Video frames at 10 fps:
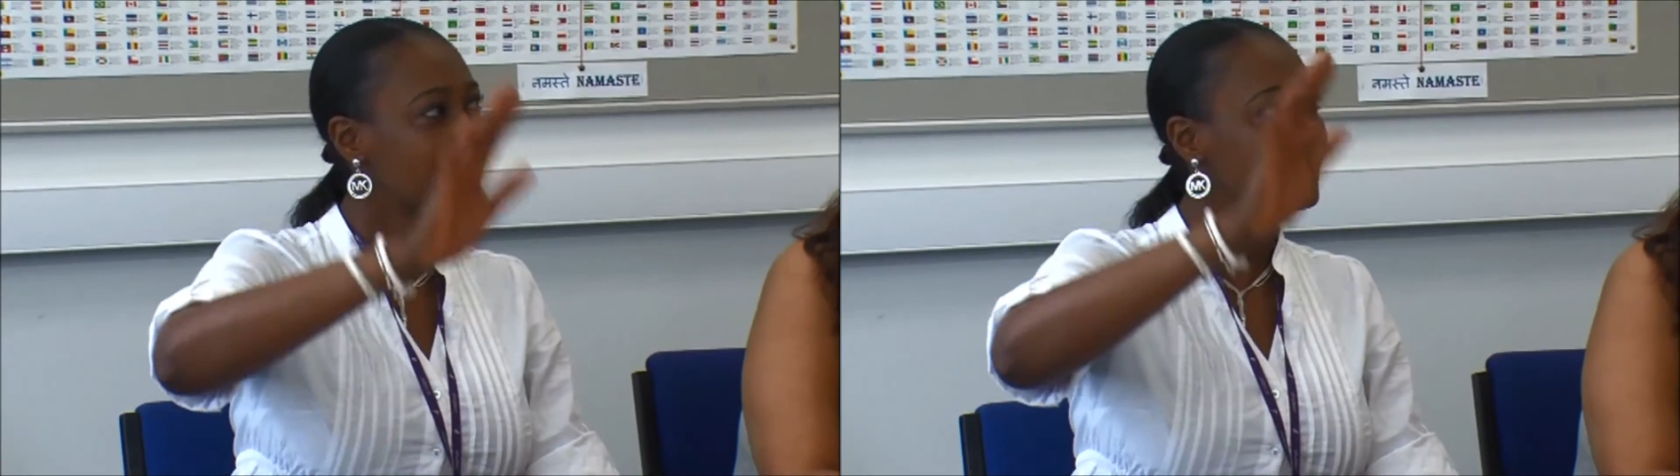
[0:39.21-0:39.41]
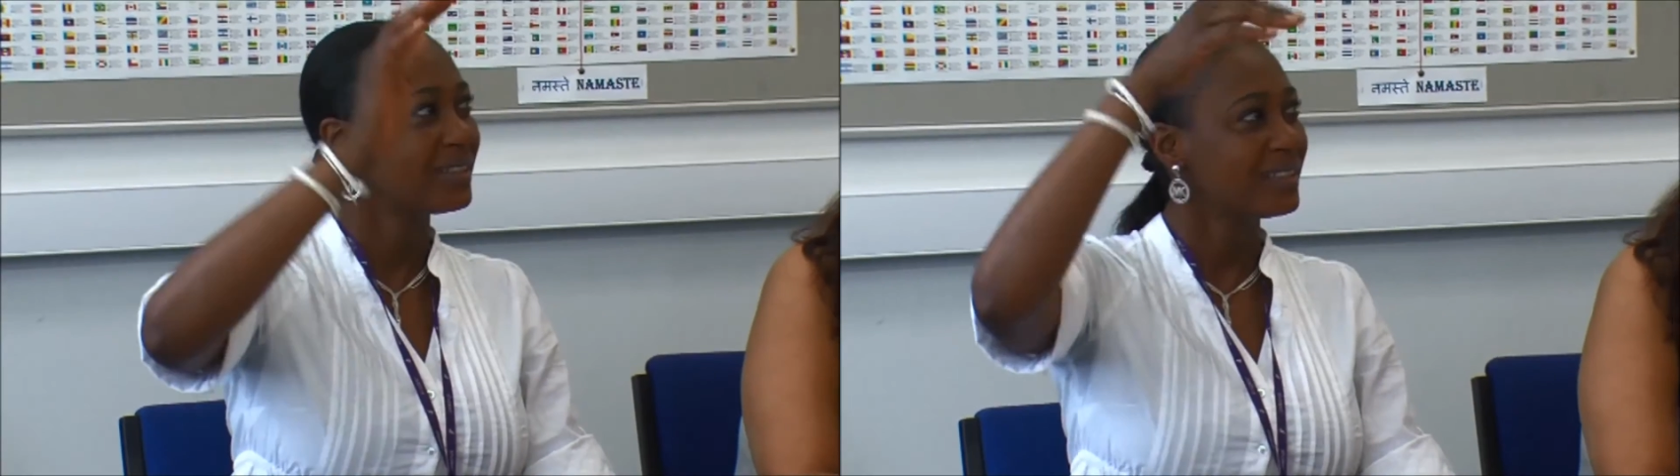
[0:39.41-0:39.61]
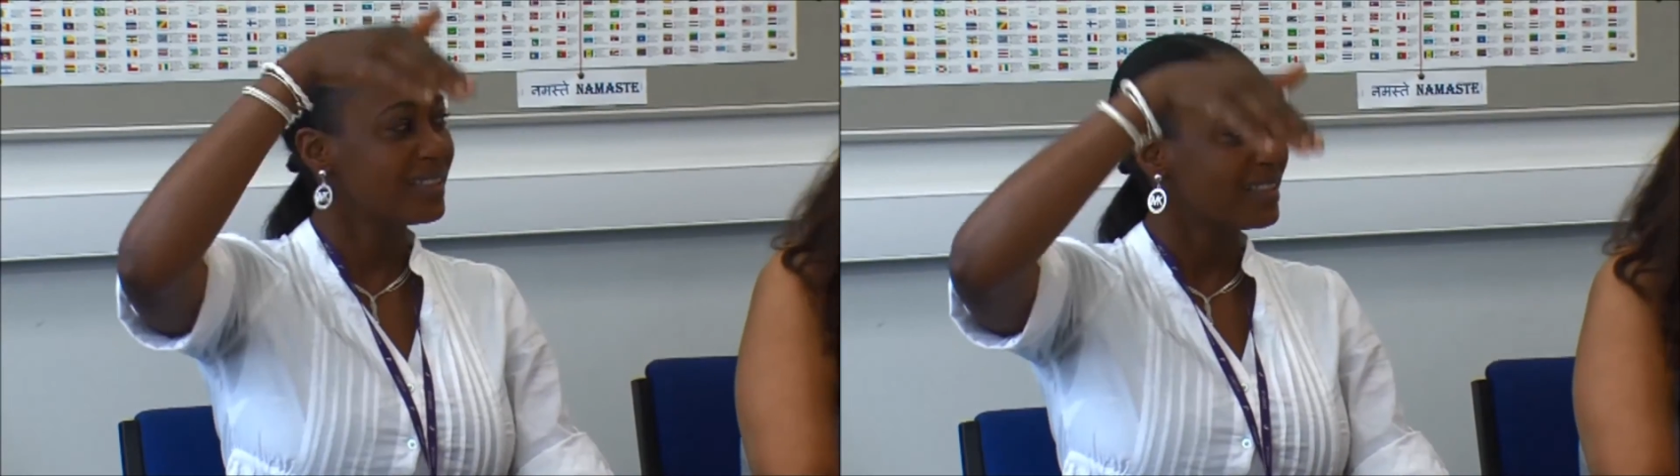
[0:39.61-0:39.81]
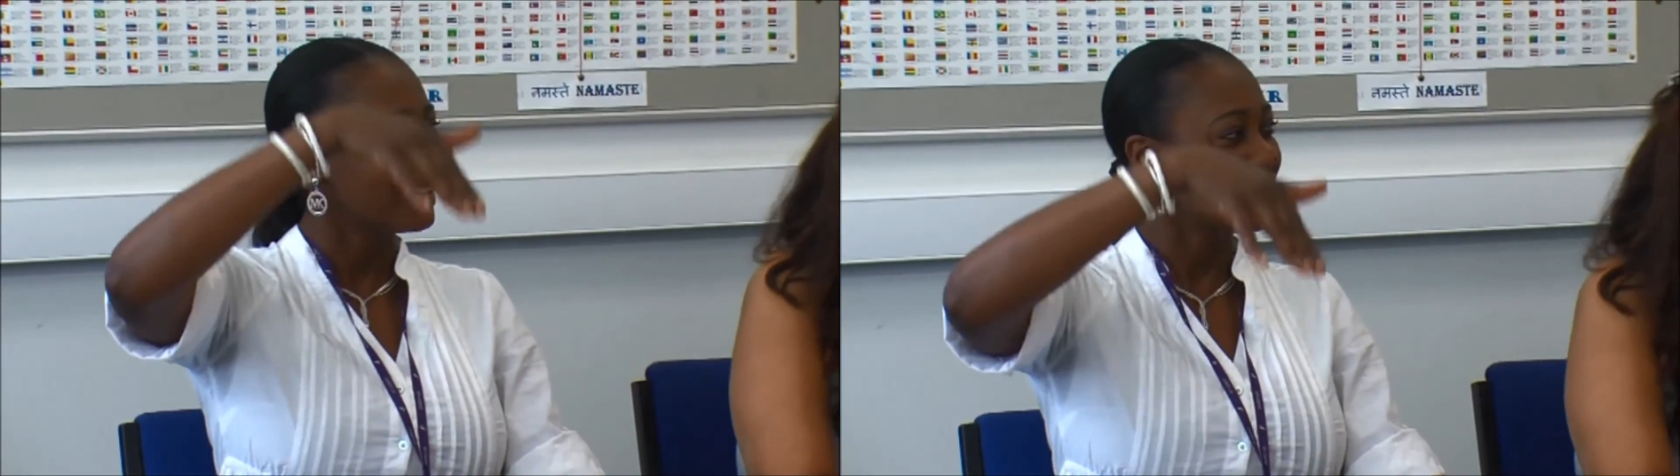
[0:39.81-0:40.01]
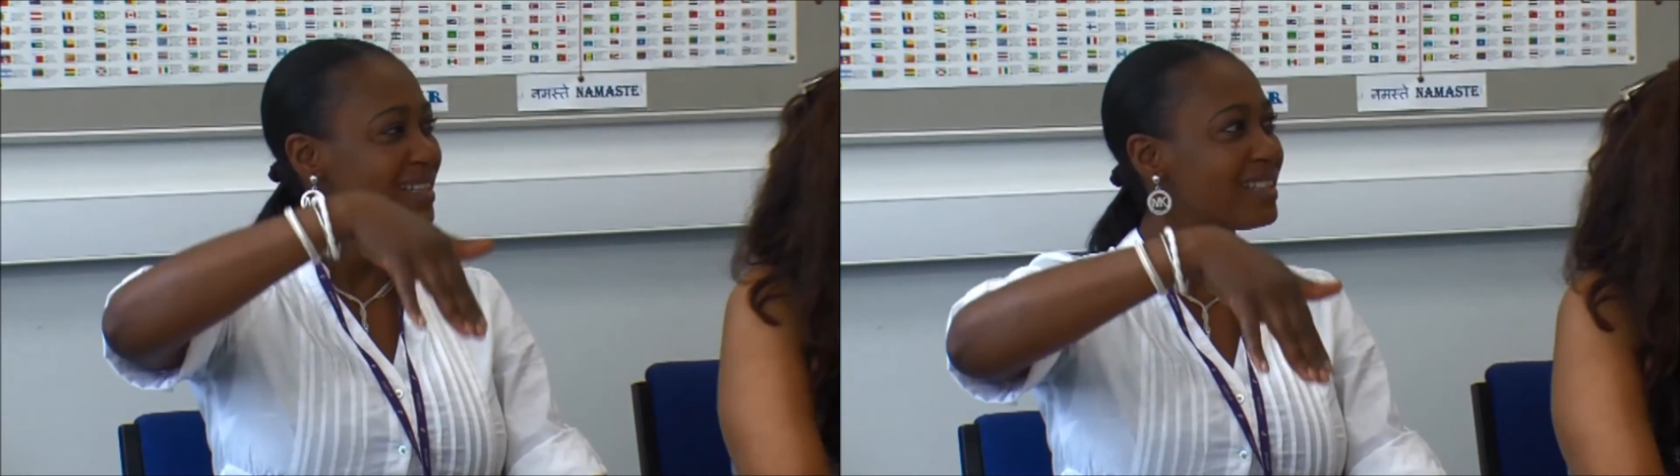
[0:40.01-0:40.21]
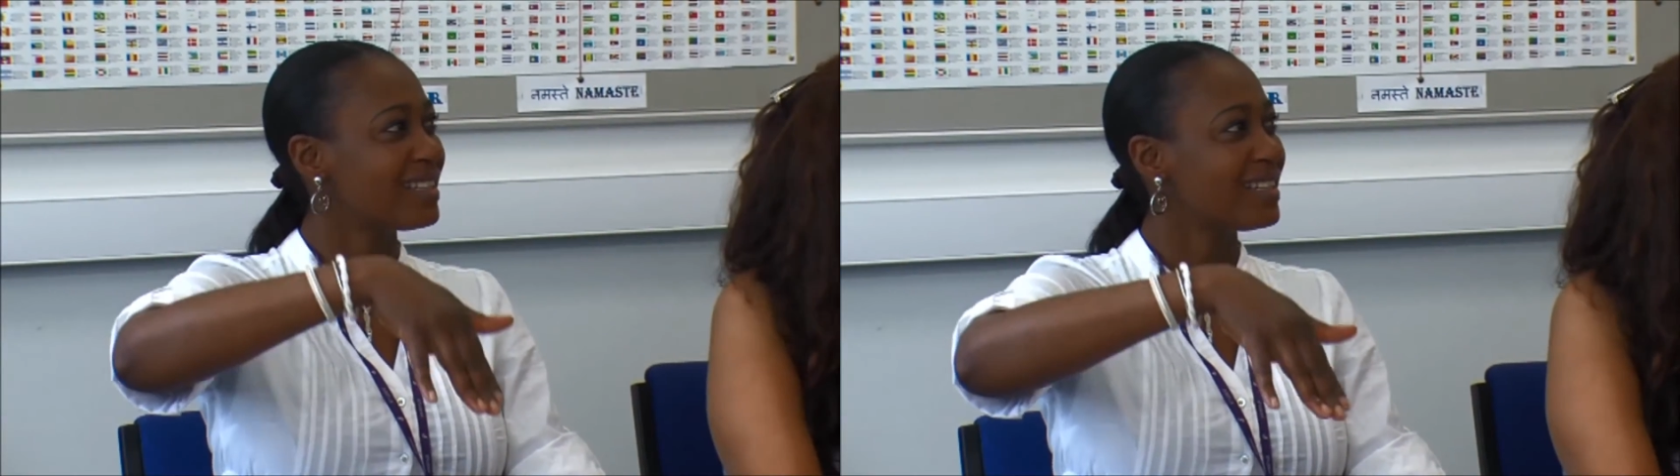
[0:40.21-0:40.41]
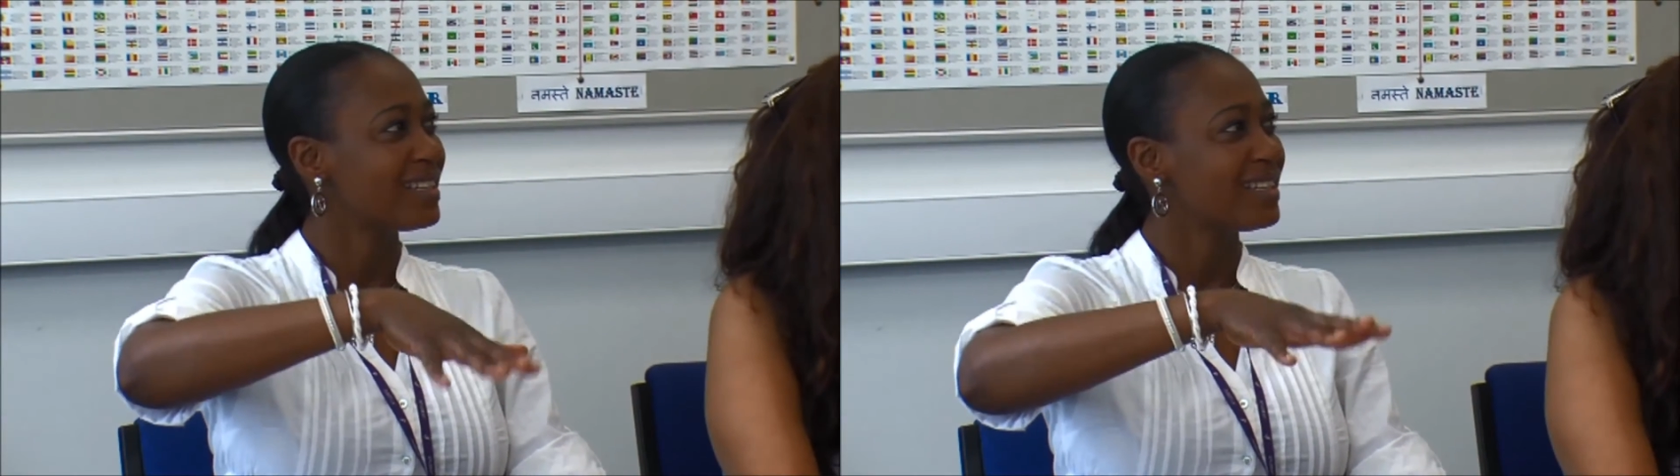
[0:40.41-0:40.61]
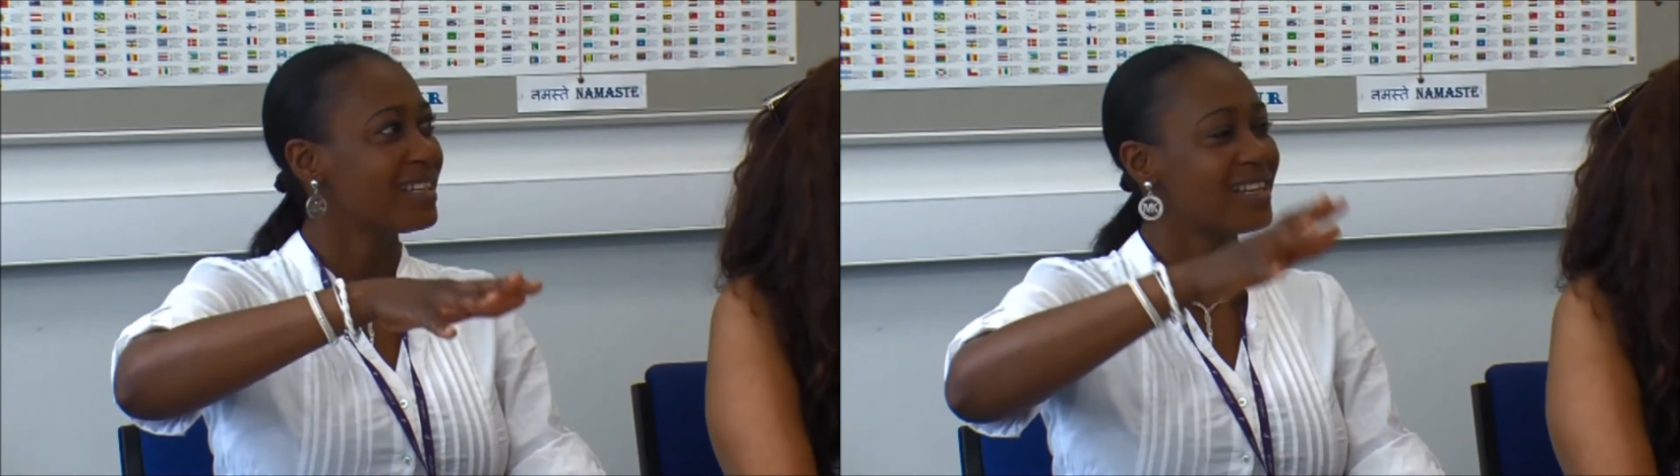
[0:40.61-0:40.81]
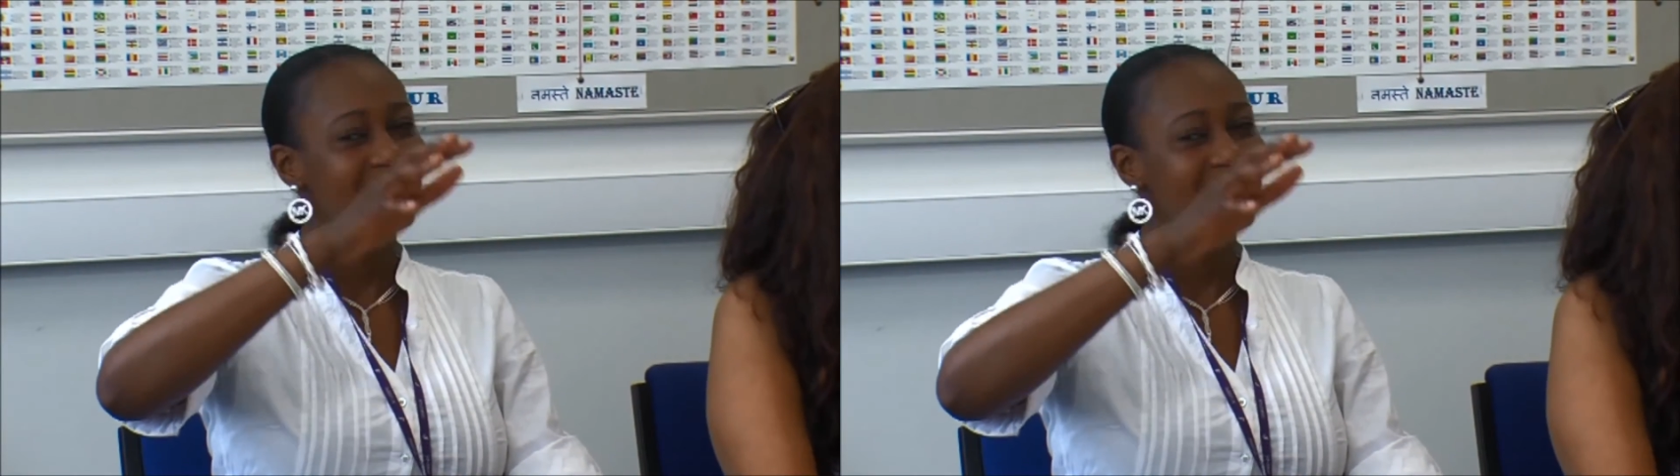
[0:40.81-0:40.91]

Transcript: to work last night at the